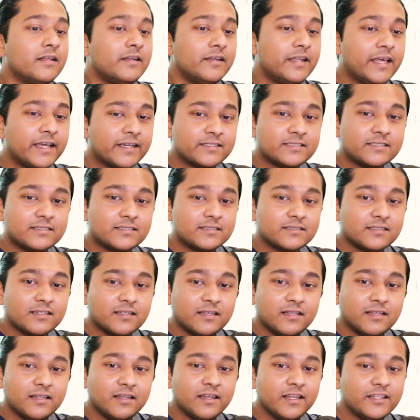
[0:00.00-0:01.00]
Next,
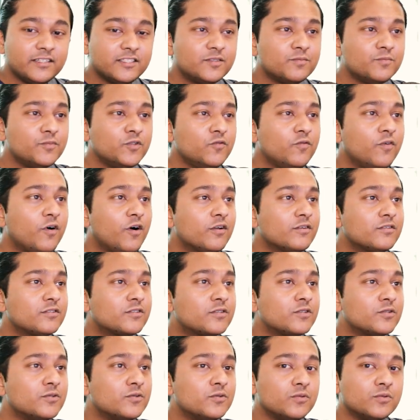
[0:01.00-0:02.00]
let's move on
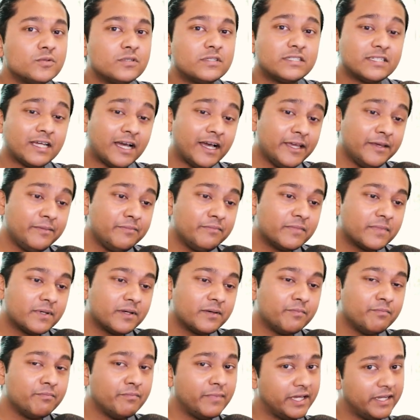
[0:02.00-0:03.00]
to time
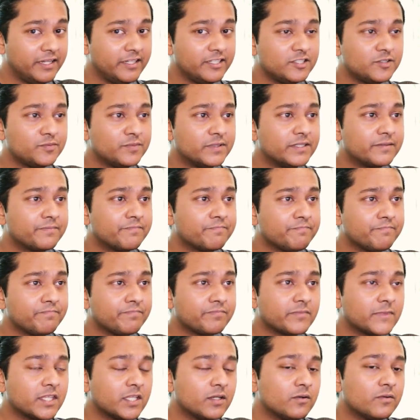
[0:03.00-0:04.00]
management.
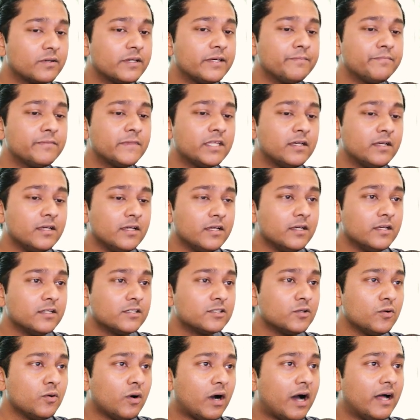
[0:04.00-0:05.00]
Okay,
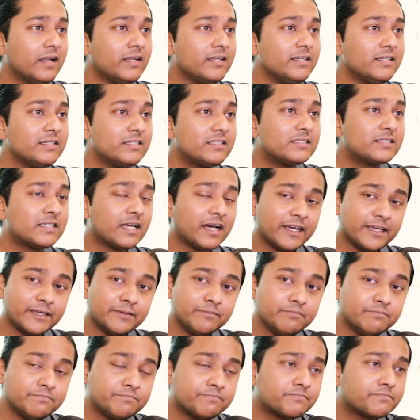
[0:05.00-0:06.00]
so under
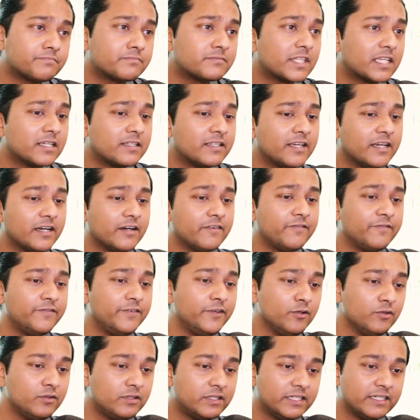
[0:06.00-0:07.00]
time, there are a
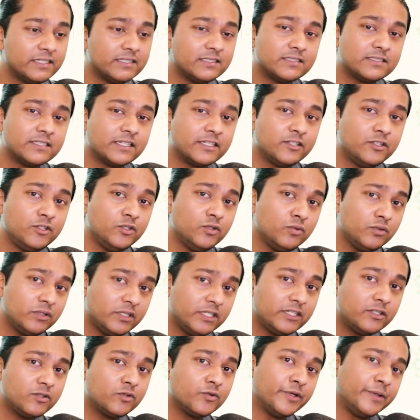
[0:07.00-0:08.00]
few things that you
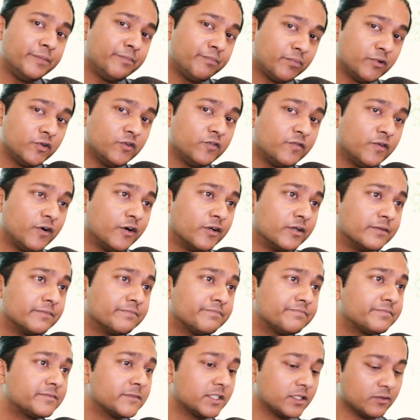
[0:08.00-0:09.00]
need to improve on.
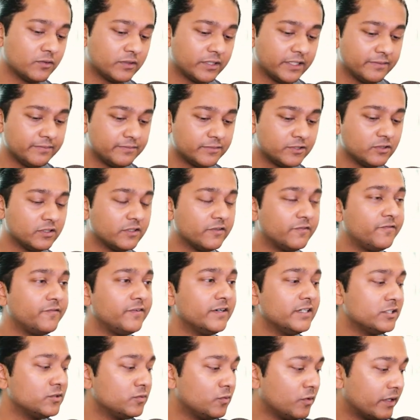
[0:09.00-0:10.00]
Okay, so the
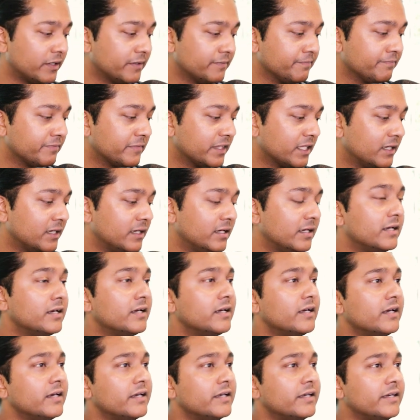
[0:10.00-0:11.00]
first one
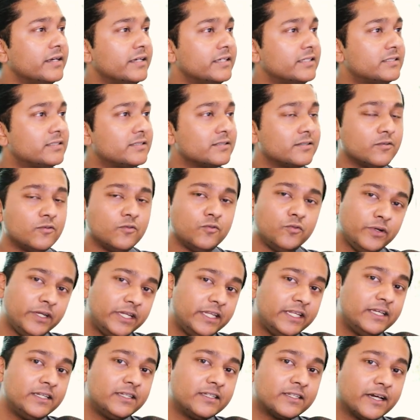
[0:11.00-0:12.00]
is
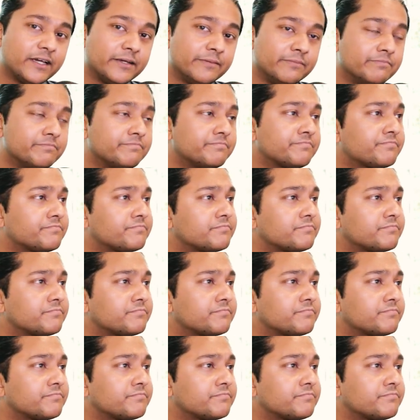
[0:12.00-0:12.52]
reading time.